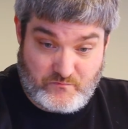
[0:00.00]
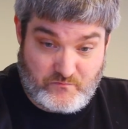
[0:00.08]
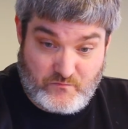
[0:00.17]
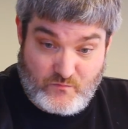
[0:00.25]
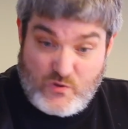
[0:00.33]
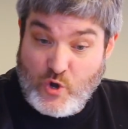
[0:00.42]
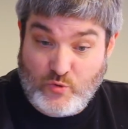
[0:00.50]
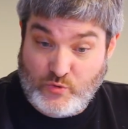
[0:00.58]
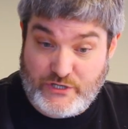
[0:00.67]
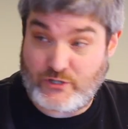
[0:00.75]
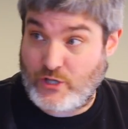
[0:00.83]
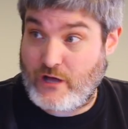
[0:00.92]
no
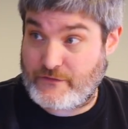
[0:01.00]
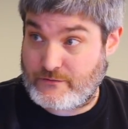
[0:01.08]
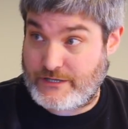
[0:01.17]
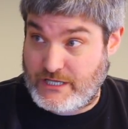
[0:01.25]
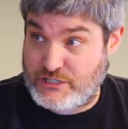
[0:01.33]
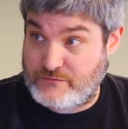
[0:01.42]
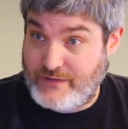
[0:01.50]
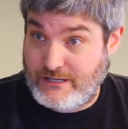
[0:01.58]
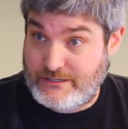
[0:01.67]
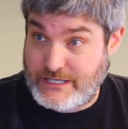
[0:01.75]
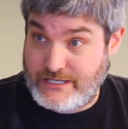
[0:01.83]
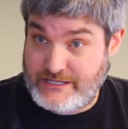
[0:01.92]
real authorization
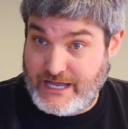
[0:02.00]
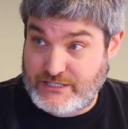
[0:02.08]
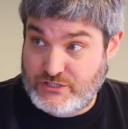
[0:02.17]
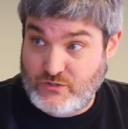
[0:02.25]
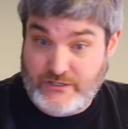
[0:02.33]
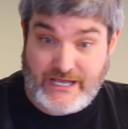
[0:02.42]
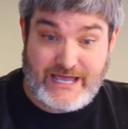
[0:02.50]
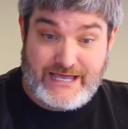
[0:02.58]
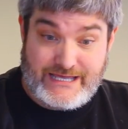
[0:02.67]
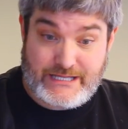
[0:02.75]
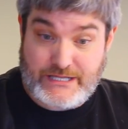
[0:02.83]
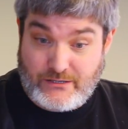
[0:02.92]
policy attached to it,
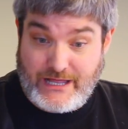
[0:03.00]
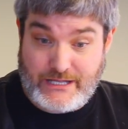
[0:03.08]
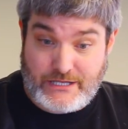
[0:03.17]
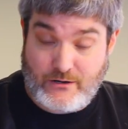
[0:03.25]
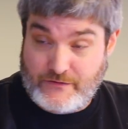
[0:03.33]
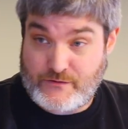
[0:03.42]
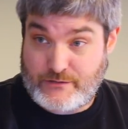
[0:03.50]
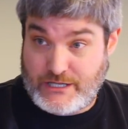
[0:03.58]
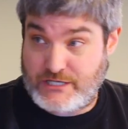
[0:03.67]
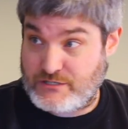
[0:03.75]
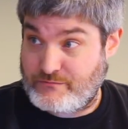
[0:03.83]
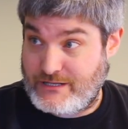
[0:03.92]
it still has an
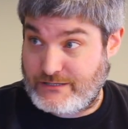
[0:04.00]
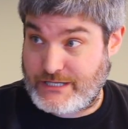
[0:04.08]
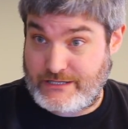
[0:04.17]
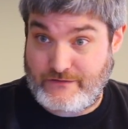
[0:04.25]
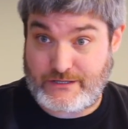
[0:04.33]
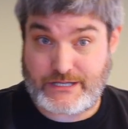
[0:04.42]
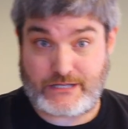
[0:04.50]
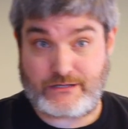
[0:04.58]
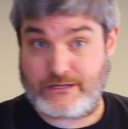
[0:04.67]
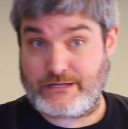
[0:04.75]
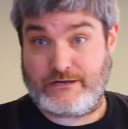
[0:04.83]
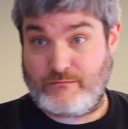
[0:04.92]
authorization policy that
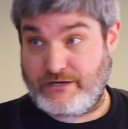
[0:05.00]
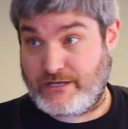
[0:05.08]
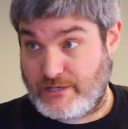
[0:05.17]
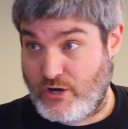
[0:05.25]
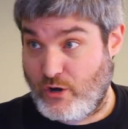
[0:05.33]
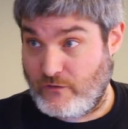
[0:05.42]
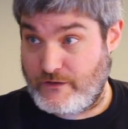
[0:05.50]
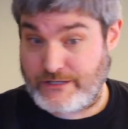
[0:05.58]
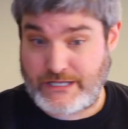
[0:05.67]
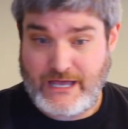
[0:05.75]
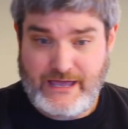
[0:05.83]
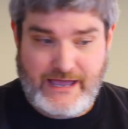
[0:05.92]
says anybody can call this.